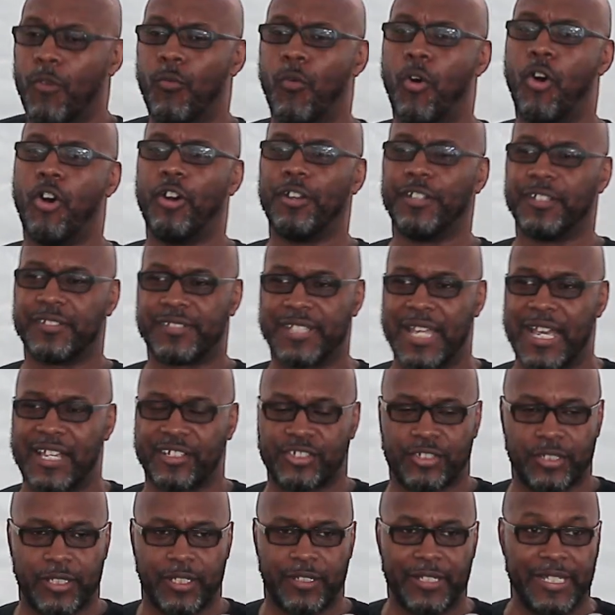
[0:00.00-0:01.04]
Warned as I
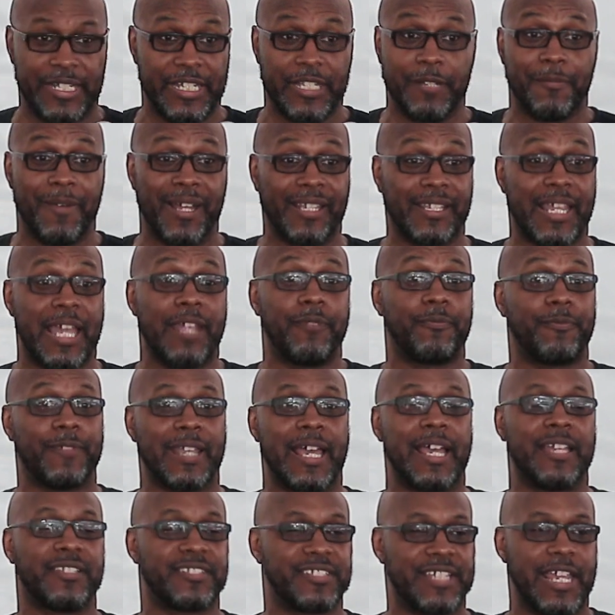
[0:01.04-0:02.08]
should have heeded, my
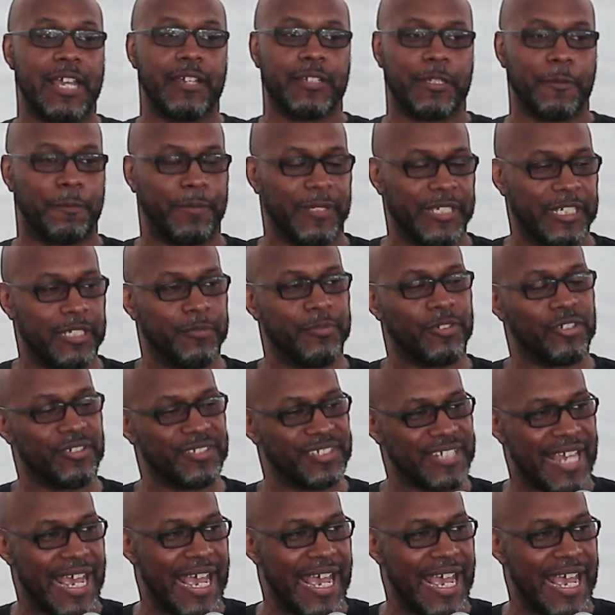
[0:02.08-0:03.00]
lifeline is now depleted because